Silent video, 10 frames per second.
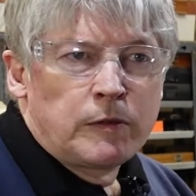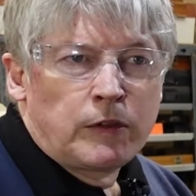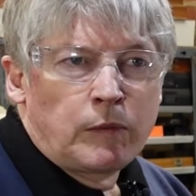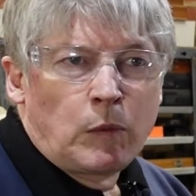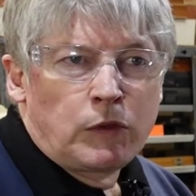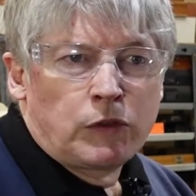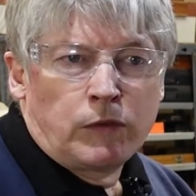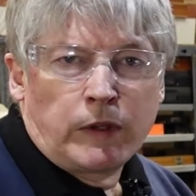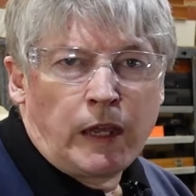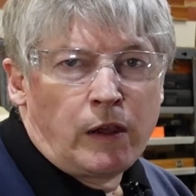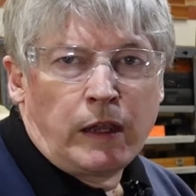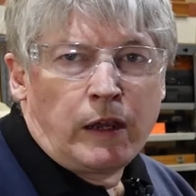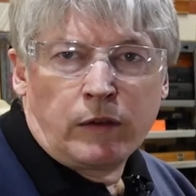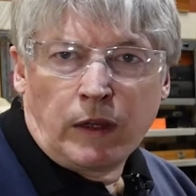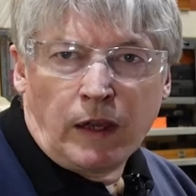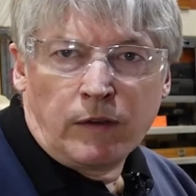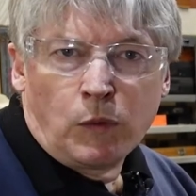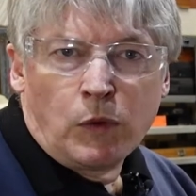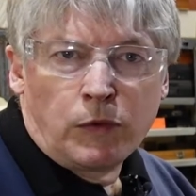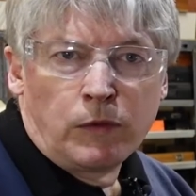saving myself an hour and a half
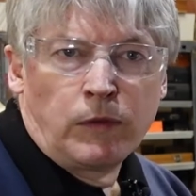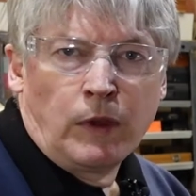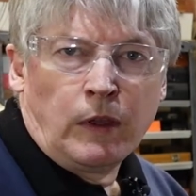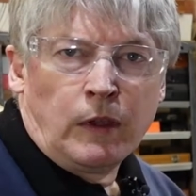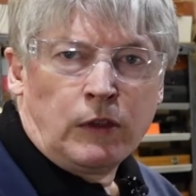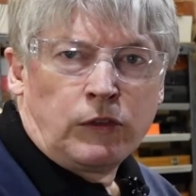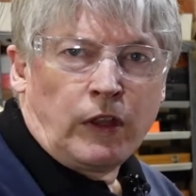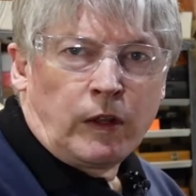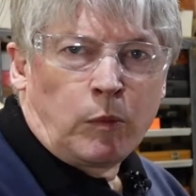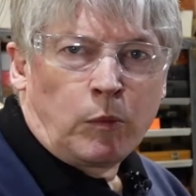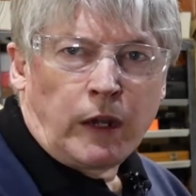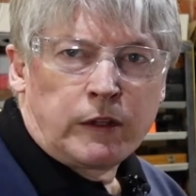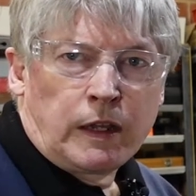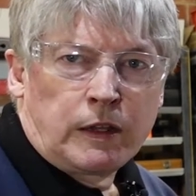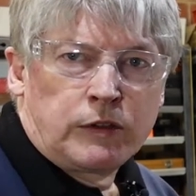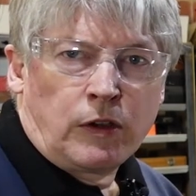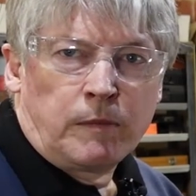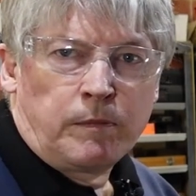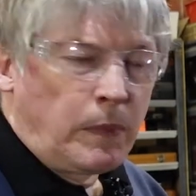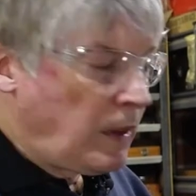worth of setup and breakdown
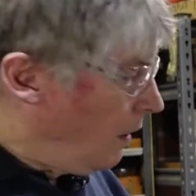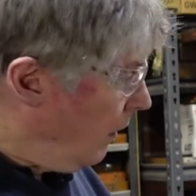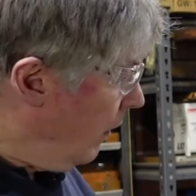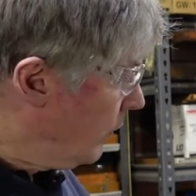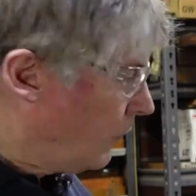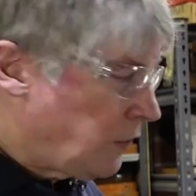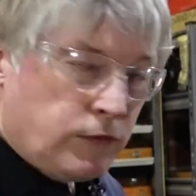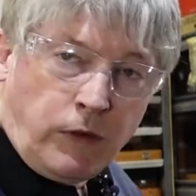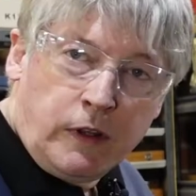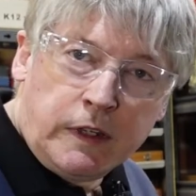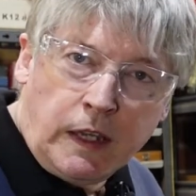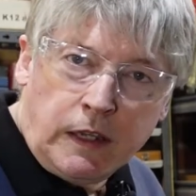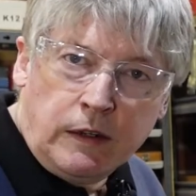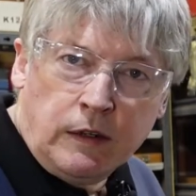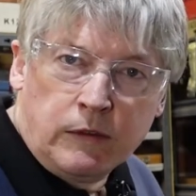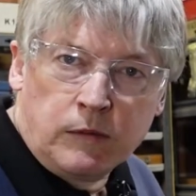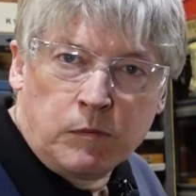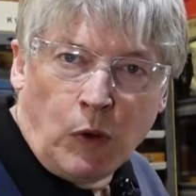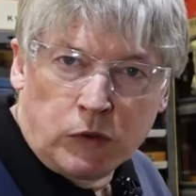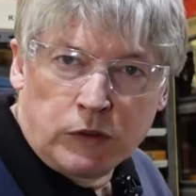time. I've got the dividing head
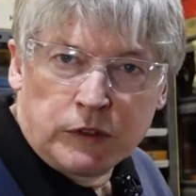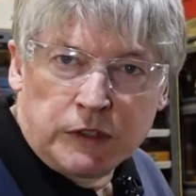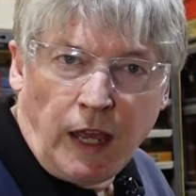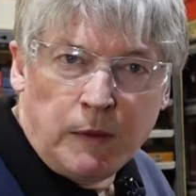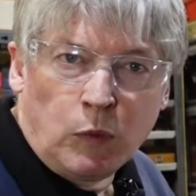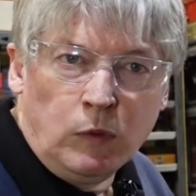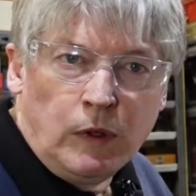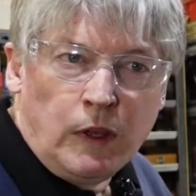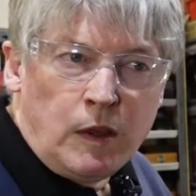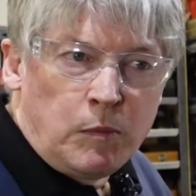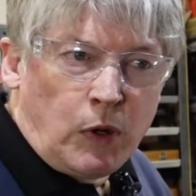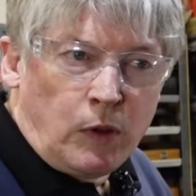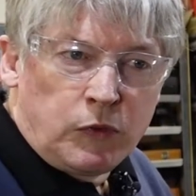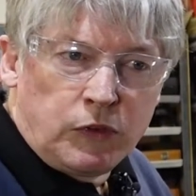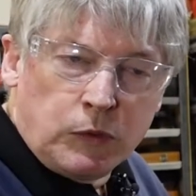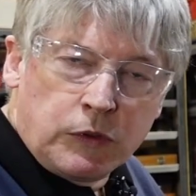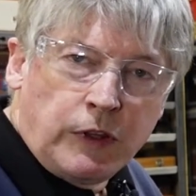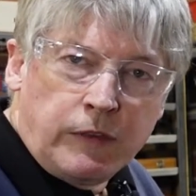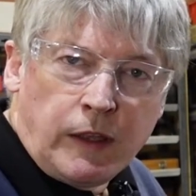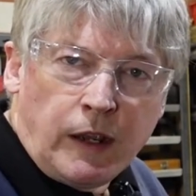bolted to the table, but I'm still to
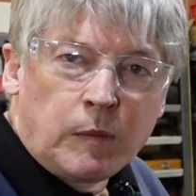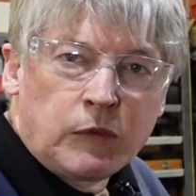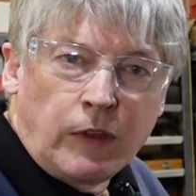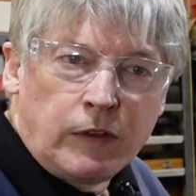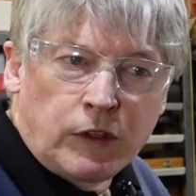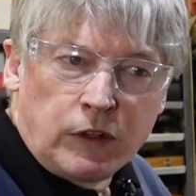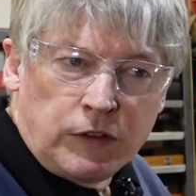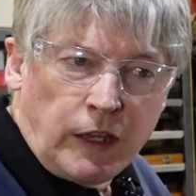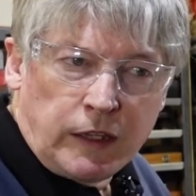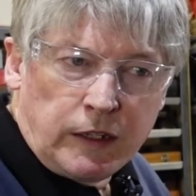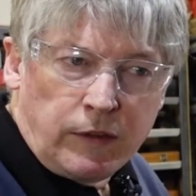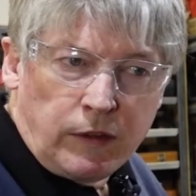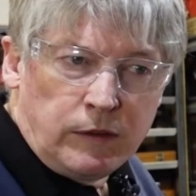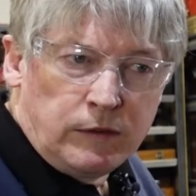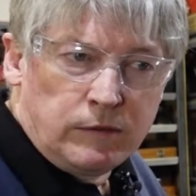set that up, so that's going to take another,